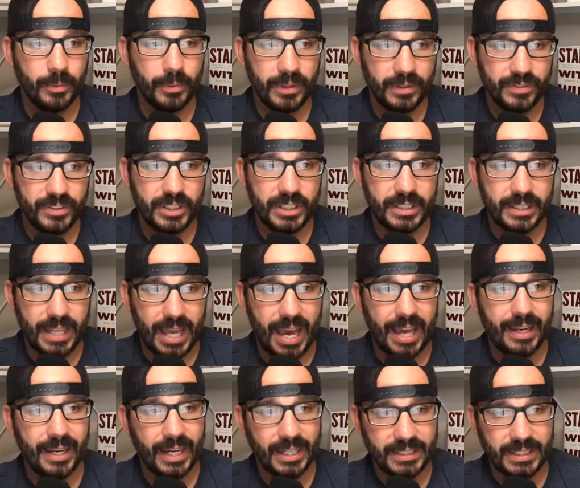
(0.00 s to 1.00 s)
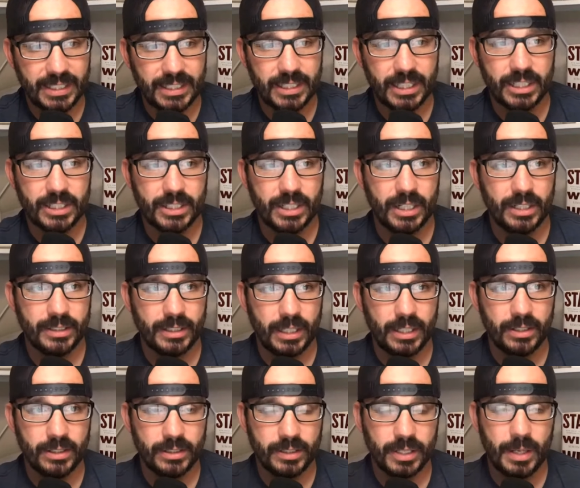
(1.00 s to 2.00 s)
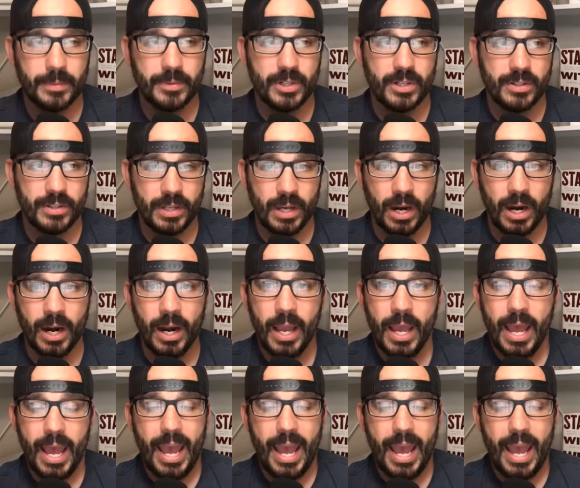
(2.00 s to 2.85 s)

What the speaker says: We've seen that 19 touchdowns, 8 interceptions there.